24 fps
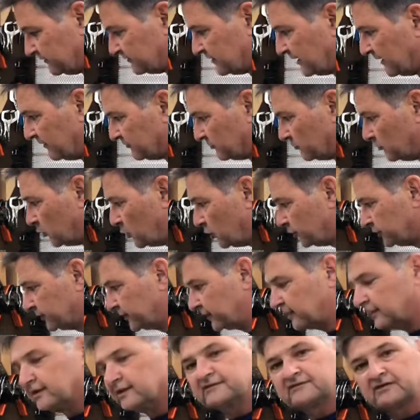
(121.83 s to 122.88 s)
to have some walnut
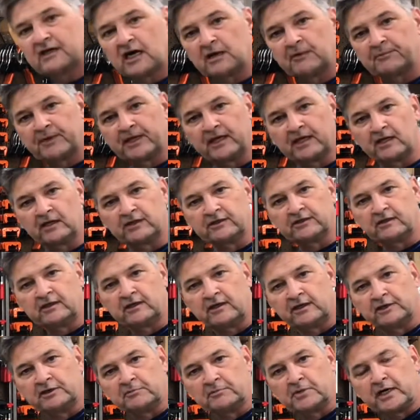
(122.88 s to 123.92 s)
on the top and
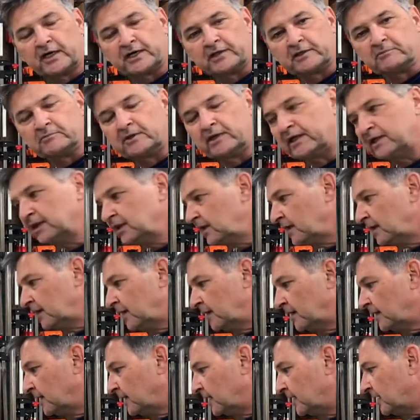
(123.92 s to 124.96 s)
on the bottom. But
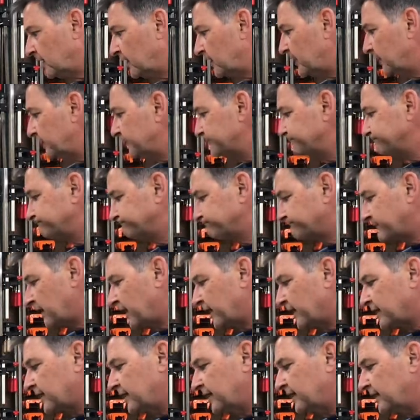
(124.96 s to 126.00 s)

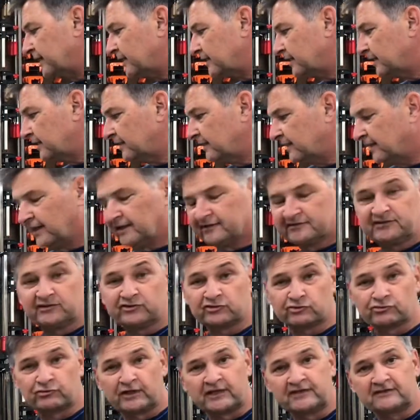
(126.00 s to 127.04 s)
again, it's just
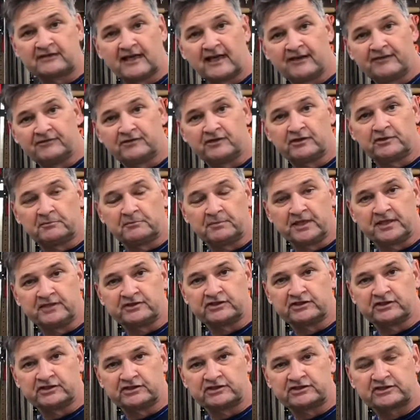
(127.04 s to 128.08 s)
great to have another bench
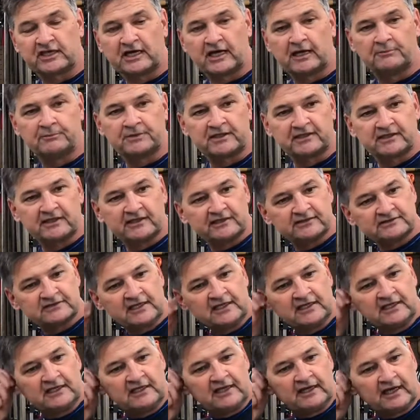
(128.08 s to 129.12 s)
in the shop because
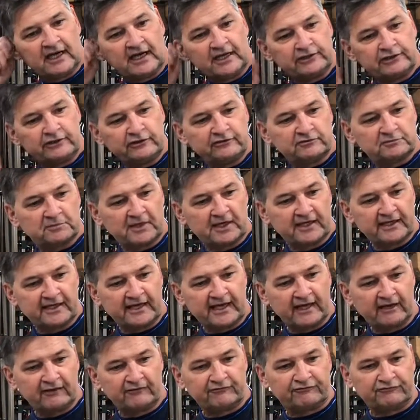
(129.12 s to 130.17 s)
I use my
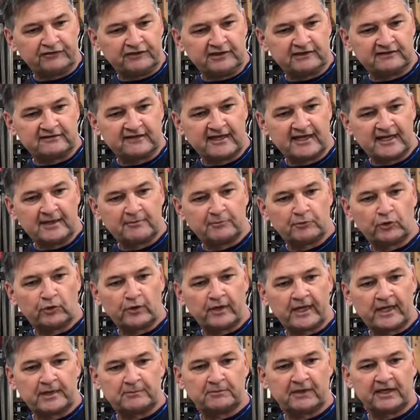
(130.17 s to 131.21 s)
outfeed table
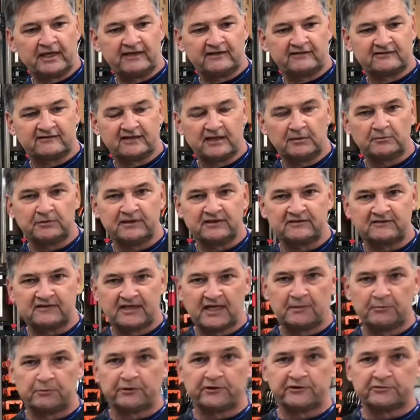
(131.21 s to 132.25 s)
and my assembly
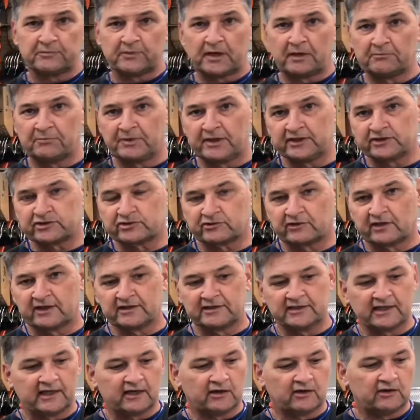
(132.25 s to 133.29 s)
table as my bench right
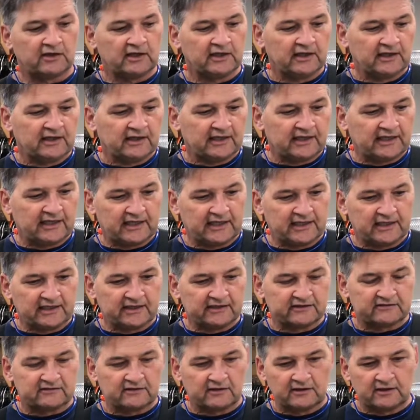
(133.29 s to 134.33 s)
now, and
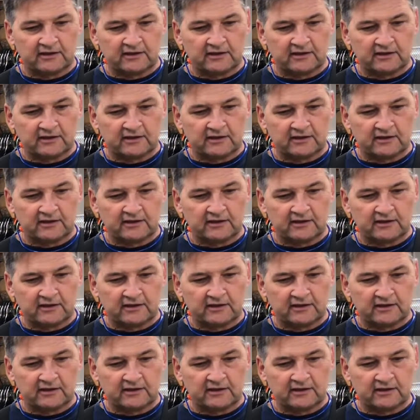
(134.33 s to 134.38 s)
it's